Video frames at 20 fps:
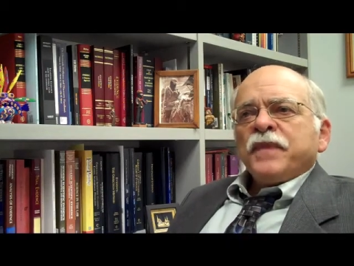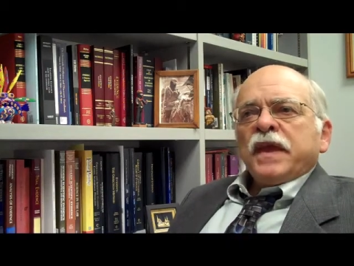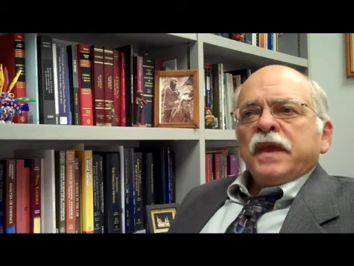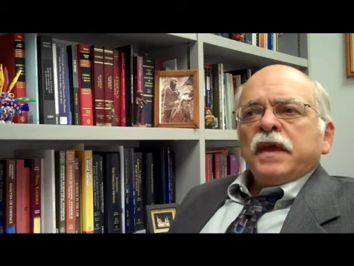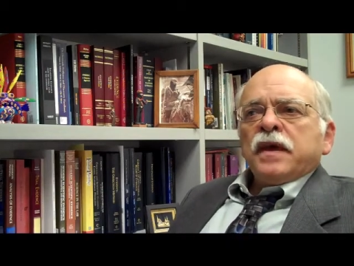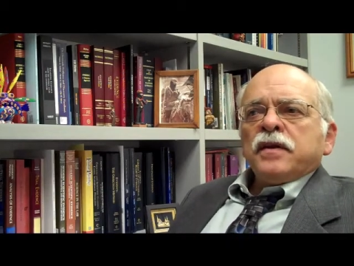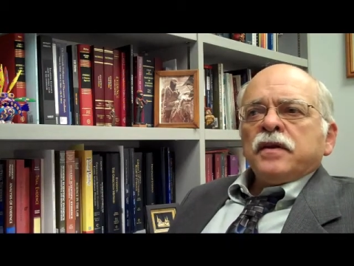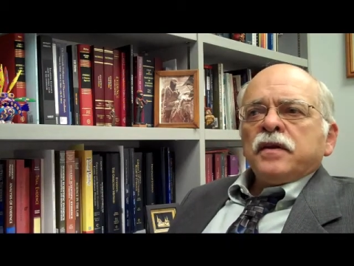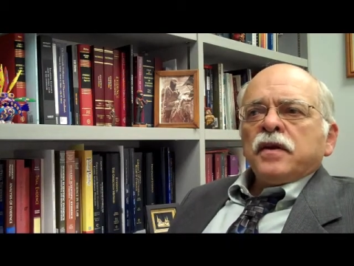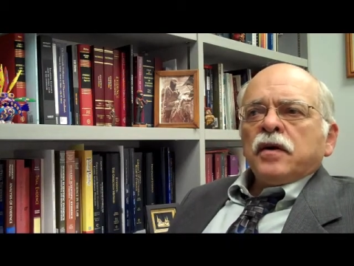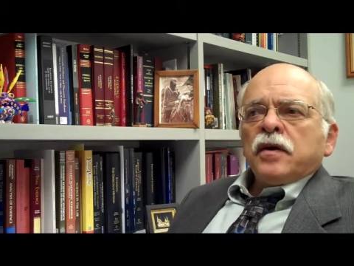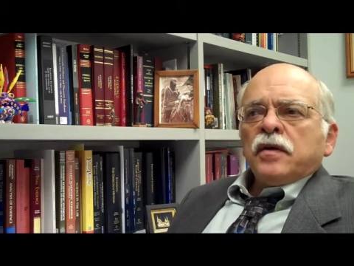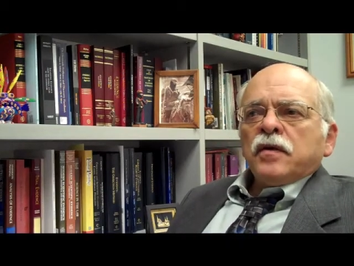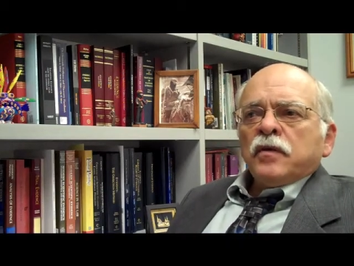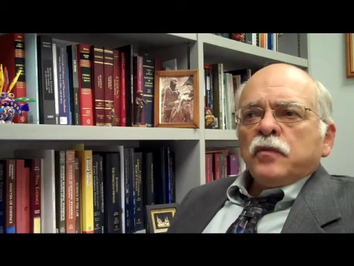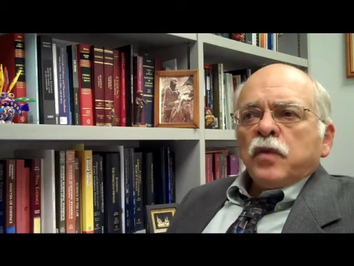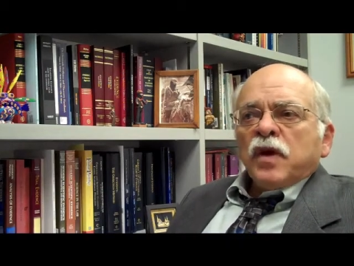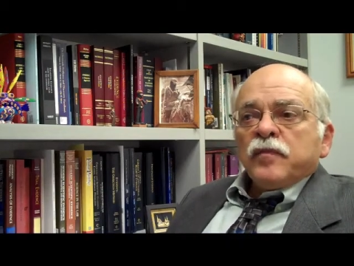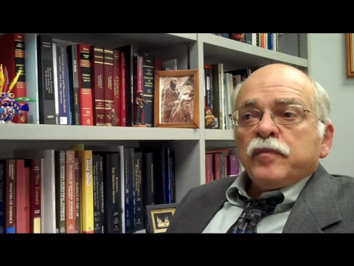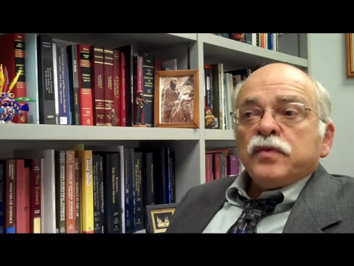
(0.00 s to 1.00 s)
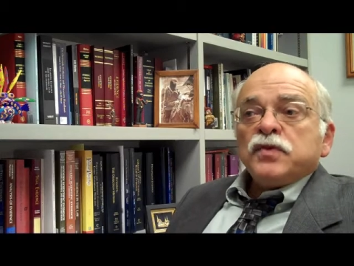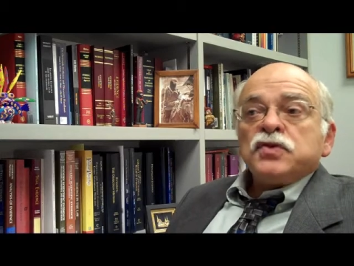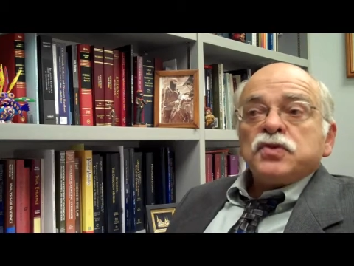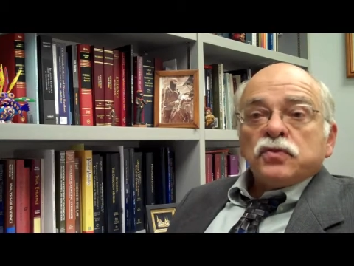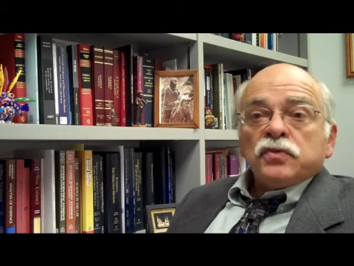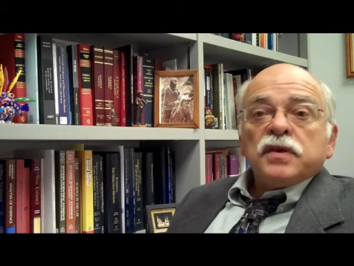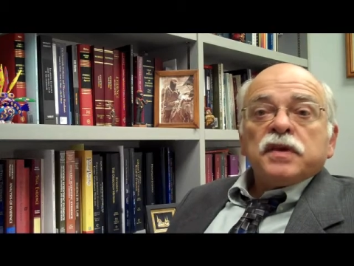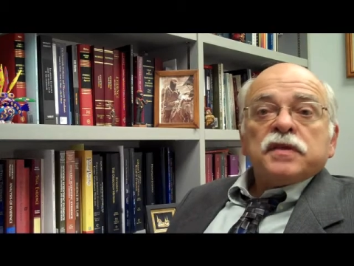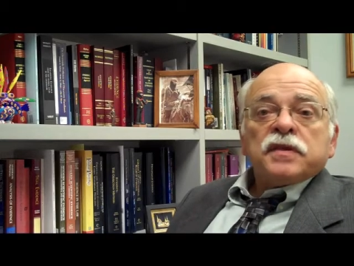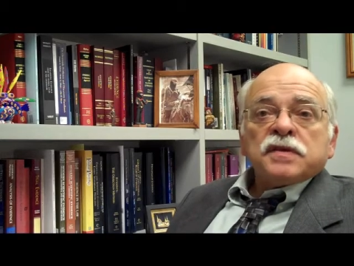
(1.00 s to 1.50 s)
And uh, we've been
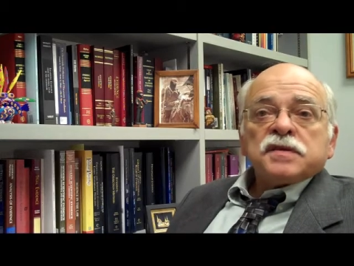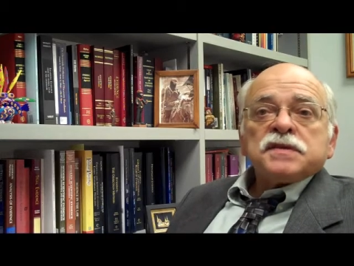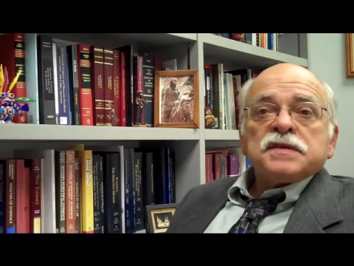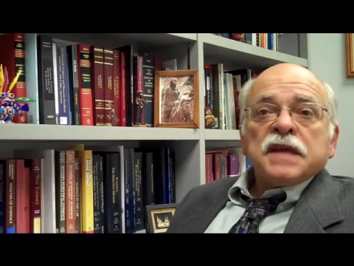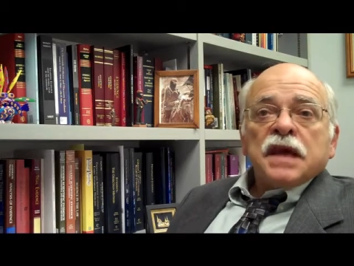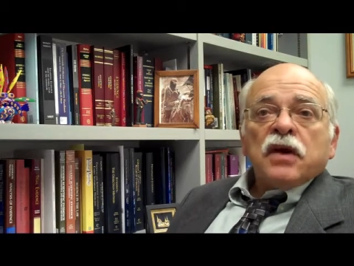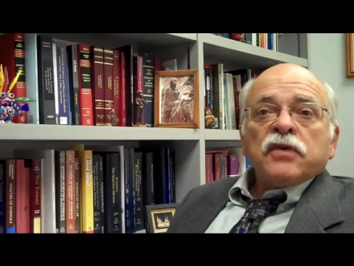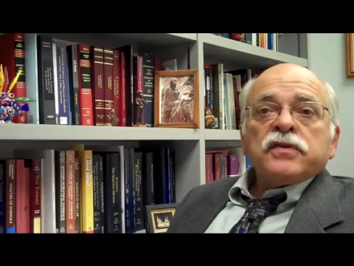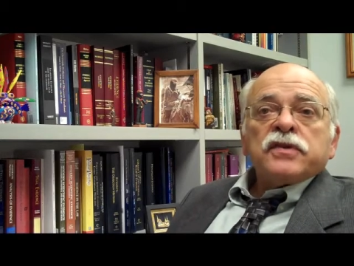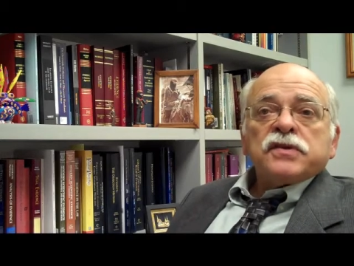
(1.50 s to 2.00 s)
doing this now.